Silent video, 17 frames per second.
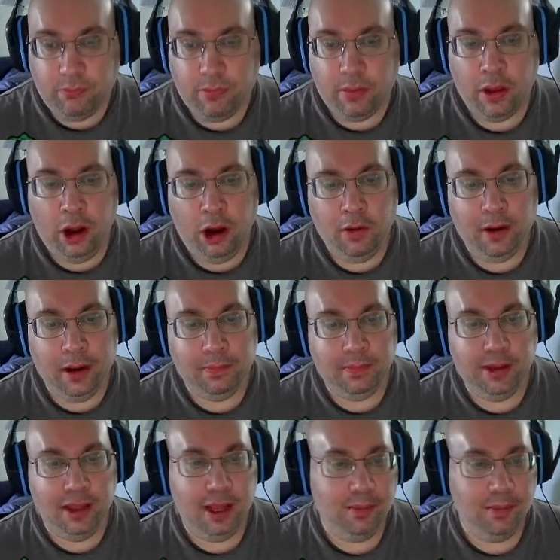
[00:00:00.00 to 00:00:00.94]
Alright,
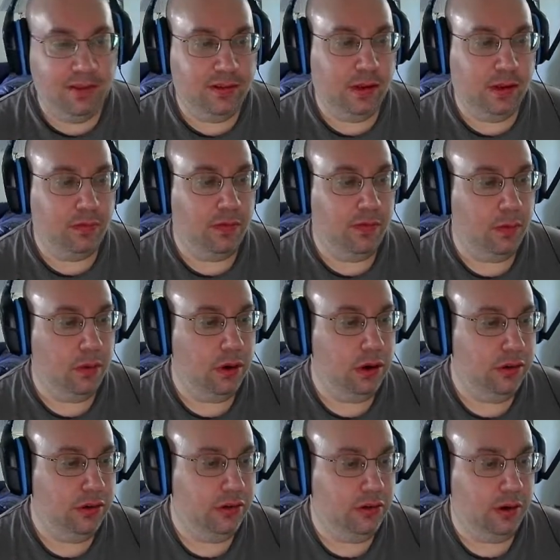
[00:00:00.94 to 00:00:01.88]
campus level
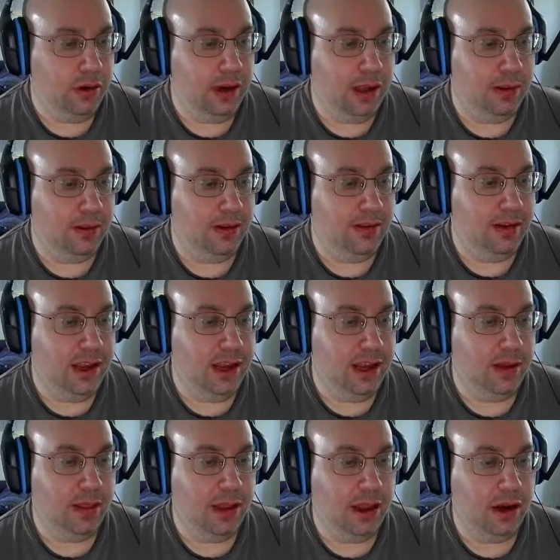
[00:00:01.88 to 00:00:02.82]
4, so now let's take
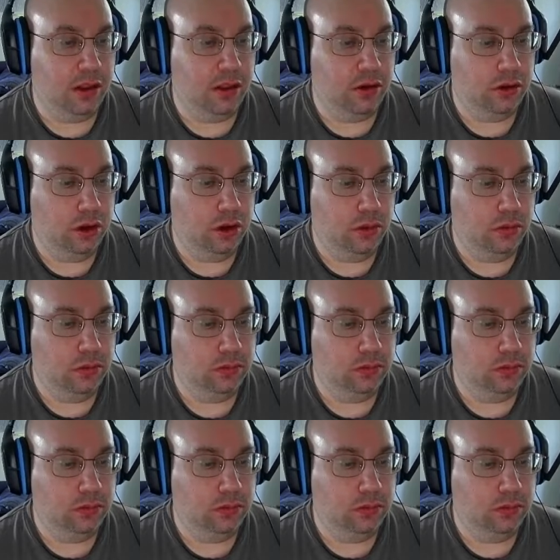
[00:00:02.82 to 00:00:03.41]
out that other loan.